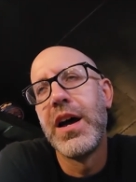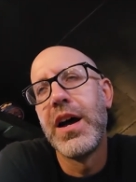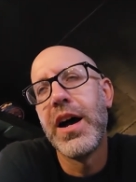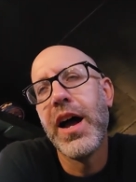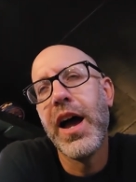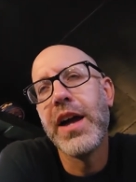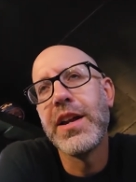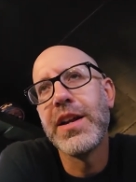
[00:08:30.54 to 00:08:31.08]

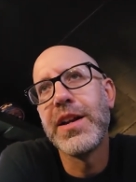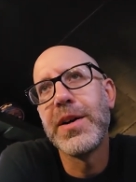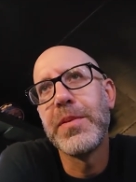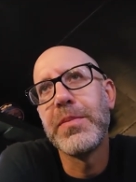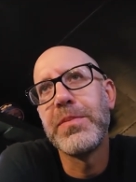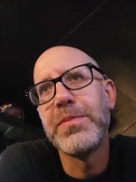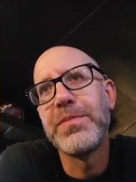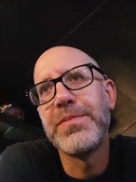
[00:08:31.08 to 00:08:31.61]
ended up
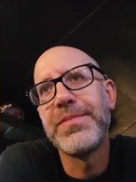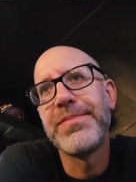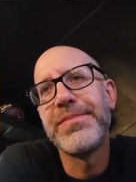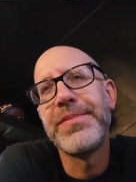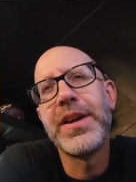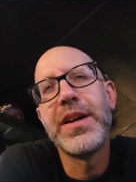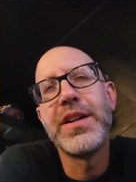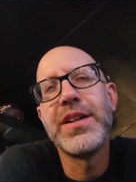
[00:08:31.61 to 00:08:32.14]

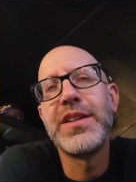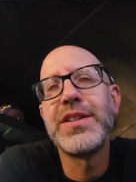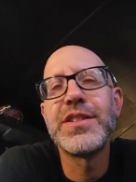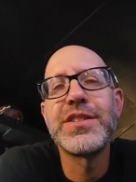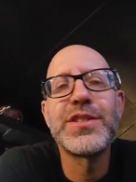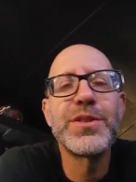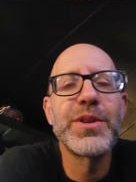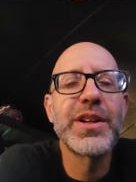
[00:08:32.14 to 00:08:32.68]

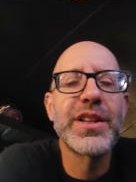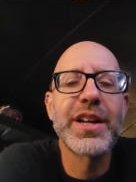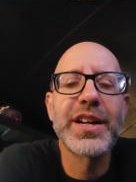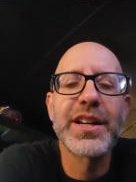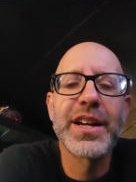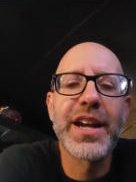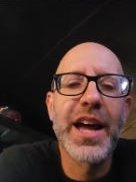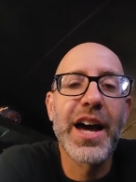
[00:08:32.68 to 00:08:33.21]
just doing like
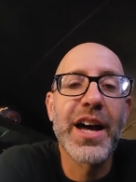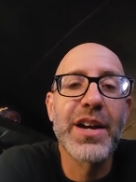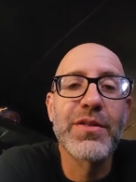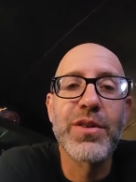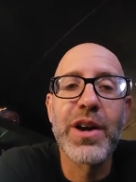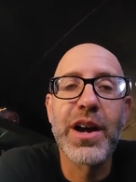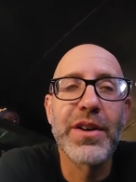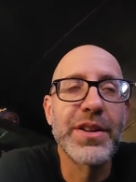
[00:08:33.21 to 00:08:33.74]
an out of
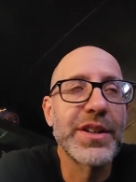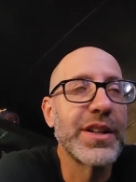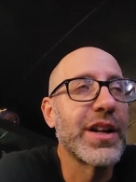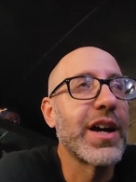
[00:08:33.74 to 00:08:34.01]
around,